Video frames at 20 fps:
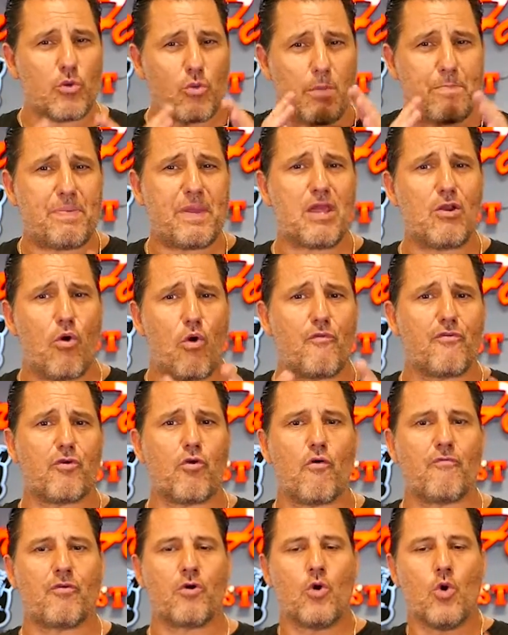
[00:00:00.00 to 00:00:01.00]
You repeat over
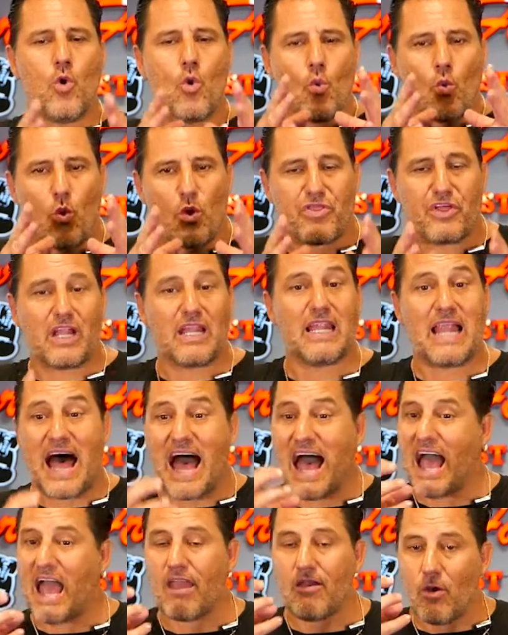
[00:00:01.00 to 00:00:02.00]
and over with a
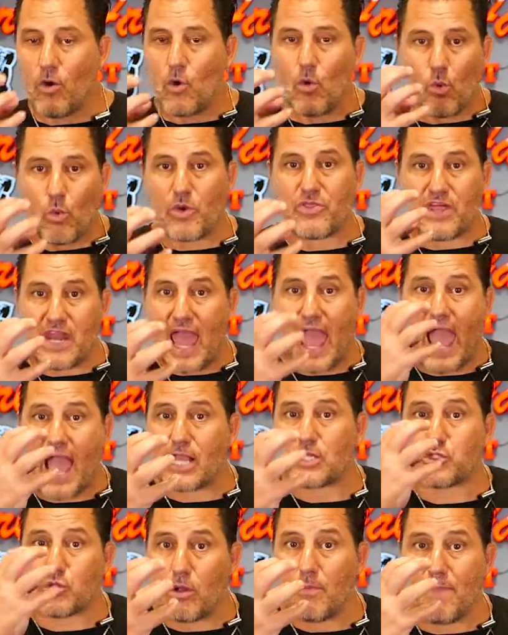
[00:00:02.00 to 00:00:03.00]
live, with an
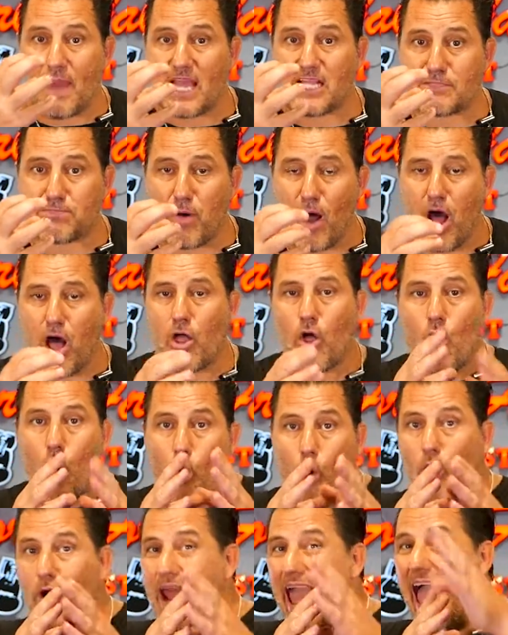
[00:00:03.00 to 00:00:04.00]
actual
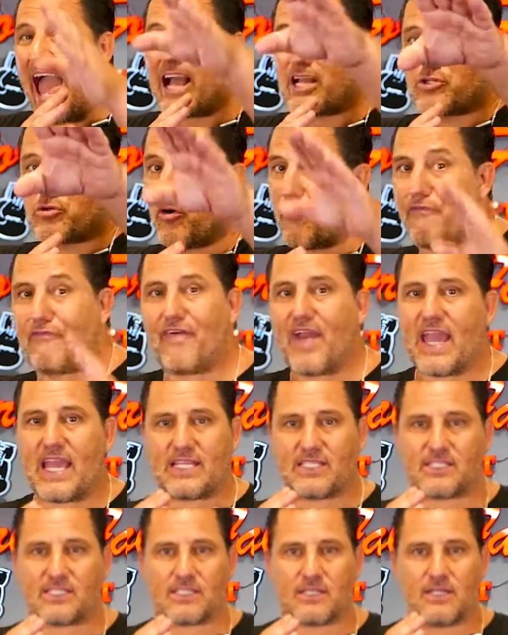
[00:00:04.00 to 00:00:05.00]
baseball or actual
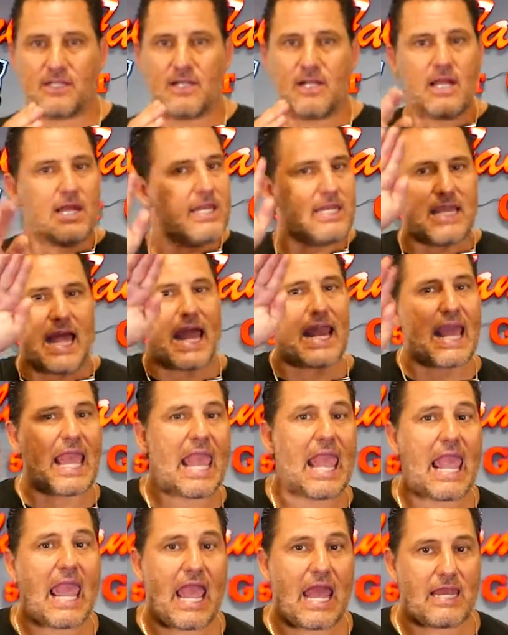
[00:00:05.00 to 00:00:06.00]
face, not a
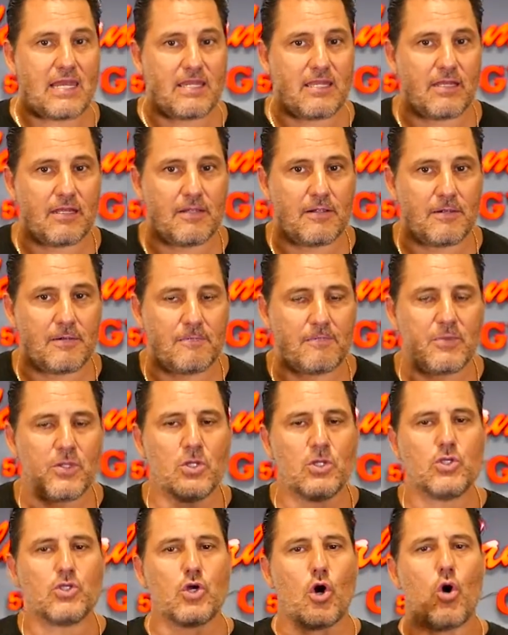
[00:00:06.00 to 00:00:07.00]
hand.
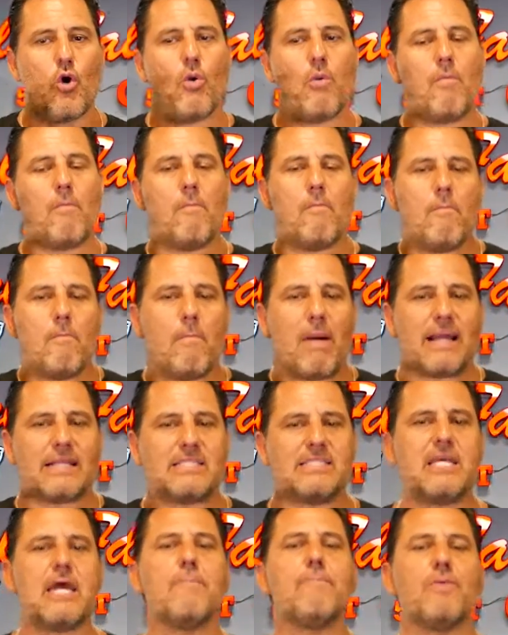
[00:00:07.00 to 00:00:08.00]
So
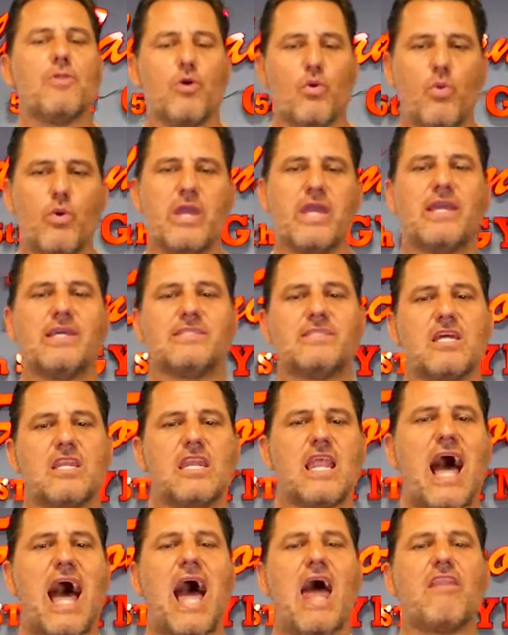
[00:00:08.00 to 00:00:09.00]
my tip of the week is to
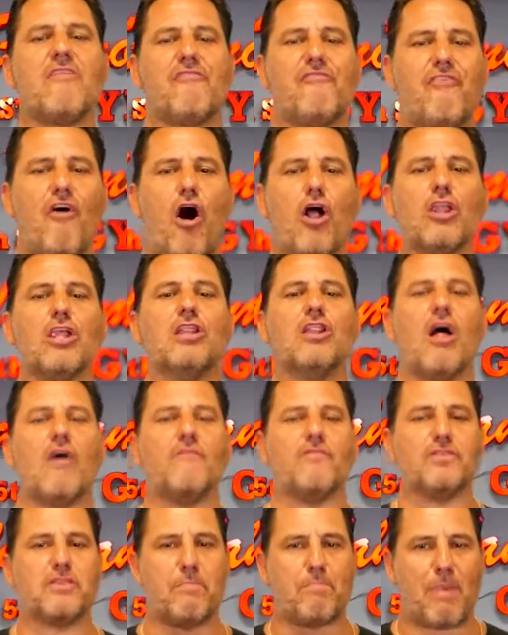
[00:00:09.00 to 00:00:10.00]
not fall in
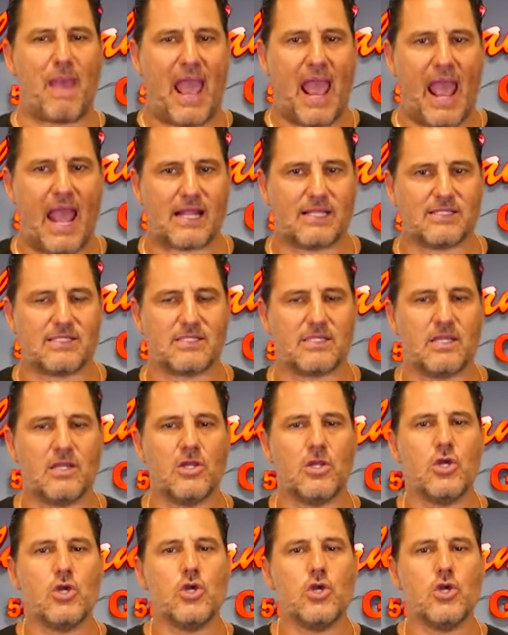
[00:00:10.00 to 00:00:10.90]
love with the pads.